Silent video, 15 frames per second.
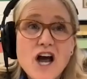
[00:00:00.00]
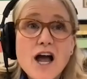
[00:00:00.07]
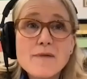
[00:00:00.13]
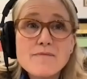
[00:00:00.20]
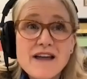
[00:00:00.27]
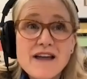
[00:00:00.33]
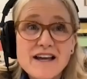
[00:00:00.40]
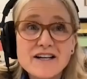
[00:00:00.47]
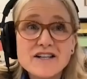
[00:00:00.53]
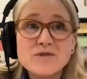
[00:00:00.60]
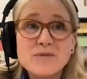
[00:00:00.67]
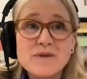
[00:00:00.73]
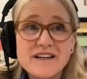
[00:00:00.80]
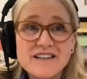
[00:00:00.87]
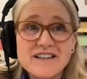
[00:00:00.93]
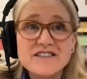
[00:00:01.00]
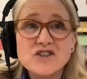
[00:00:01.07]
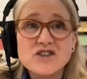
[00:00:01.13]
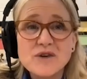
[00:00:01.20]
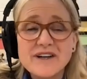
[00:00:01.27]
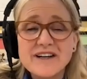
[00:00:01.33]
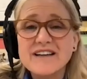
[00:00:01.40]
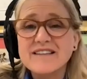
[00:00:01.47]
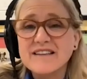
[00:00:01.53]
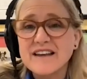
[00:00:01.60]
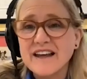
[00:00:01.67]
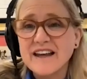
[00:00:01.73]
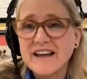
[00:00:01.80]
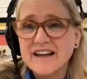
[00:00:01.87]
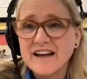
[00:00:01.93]
Yeah, time management is a
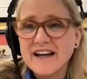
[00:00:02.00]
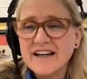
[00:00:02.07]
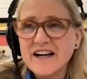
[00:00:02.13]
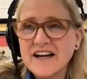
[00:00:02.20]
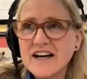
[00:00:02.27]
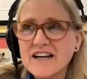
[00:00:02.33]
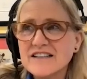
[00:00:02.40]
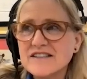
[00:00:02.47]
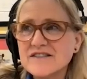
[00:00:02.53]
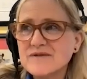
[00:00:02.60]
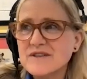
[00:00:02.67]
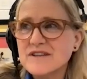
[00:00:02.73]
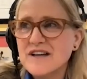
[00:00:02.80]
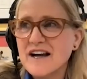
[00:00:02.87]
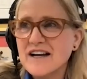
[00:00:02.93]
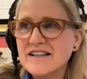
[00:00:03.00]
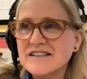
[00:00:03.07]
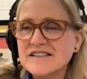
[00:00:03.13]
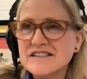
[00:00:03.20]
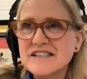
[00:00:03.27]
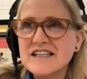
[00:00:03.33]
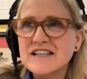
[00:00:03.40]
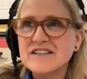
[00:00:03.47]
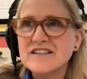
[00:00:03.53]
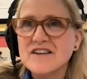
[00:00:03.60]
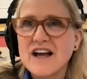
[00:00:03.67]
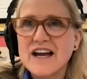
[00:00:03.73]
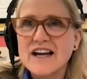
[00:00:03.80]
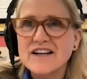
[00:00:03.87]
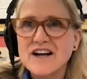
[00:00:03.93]
tricky thing. I kind of kind of
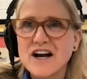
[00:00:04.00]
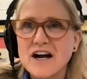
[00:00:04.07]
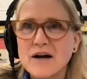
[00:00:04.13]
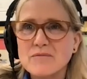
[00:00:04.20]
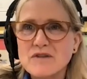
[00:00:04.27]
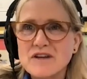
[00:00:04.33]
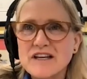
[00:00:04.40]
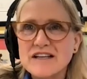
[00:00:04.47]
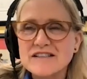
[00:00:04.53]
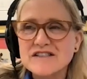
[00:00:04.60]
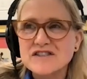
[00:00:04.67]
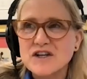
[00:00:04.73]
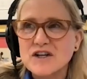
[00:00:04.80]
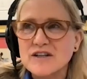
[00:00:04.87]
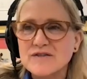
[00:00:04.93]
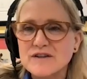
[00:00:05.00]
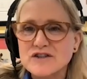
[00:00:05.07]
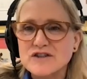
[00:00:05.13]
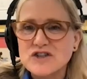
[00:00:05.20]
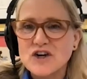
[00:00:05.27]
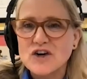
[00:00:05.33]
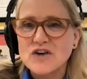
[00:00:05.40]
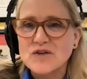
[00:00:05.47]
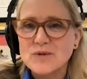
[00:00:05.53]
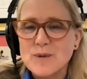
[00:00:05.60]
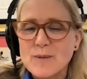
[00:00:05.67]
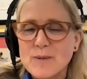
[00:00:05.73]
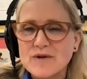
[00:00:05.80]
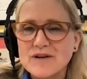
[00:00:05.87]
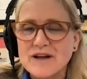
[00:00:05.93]
see it like um, the Ed Sullivan
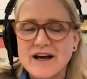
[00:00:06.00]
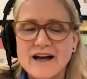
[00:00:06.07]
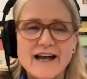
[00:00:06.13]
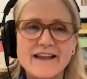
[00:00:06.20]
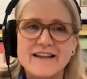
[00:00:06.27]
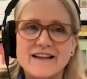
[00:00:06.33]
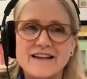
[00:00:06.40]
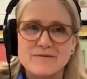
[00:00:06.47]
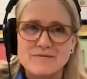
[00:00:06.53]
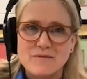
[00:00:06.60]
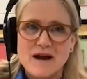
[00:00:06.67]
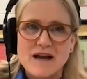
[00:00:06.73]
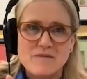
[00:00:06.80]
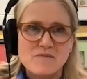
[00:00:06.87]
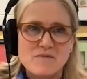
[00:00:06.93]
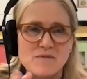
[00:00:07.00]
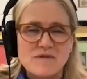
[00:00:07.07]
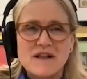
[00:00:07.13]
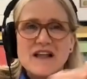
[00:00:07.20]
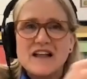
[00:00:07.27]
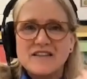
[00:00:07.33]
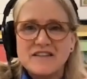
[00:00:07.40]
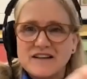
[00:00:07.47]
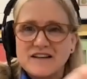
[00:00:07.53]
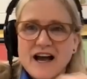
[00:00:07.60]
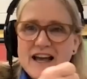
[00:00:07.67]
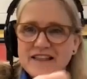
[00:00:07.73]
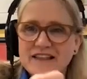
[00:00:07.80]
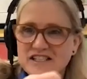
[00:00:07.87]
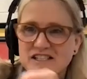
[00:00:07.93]
show. Remember, I, my
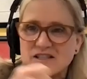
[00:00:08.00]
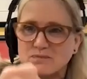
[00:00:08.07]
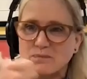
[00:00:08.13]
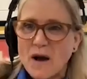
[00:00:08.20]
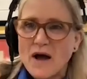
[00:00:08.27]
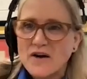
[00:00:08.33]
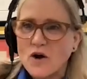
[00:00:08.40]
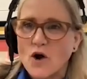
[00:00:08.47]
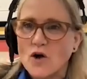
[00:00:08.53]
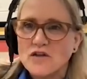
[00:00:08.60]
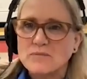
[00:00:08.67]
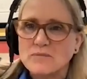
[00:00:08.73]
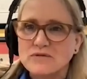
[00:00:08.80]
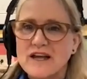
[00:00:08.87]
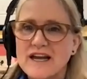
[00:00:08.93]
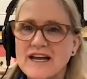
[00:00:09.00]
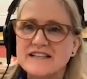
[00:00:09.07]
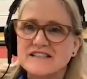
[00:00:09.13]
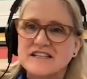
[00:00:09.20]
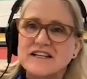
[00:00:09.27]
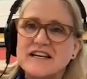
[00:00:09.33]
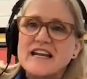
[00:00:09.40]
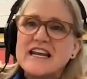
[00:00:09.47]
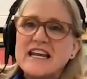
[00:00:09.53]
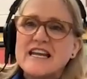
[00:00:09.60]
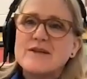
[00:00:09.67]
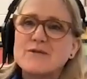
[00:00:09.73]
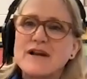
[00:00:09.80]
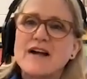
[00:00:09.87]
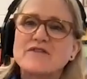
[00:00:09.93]
the guy that spun all the plates and
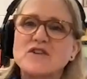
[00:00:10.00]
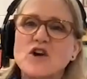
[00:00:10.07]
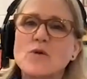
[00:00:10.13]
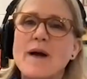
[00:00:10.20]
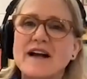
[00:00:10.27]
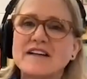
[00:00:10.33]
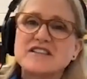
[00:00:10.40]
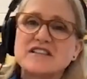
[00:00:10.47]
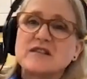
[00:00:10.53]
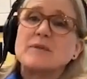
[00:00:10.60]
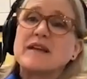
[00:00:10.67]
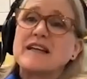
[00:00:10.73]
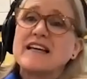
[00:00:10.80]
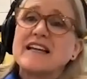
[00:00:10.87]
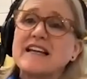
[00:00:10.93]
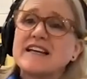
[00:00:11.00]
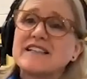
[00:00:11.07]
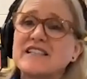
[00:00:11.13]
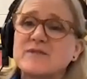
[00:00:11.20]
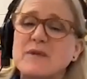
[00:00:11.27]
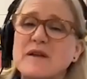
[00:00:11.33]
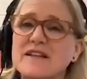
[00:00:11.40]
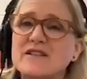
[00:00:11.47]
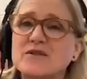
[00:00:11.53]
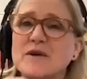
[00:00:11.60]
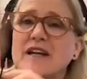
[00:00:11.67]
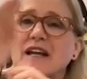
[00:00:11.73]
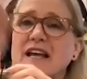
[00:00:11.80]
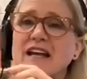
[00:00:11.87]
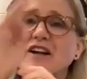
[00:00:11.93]
he would have to go back to the beginning and spin this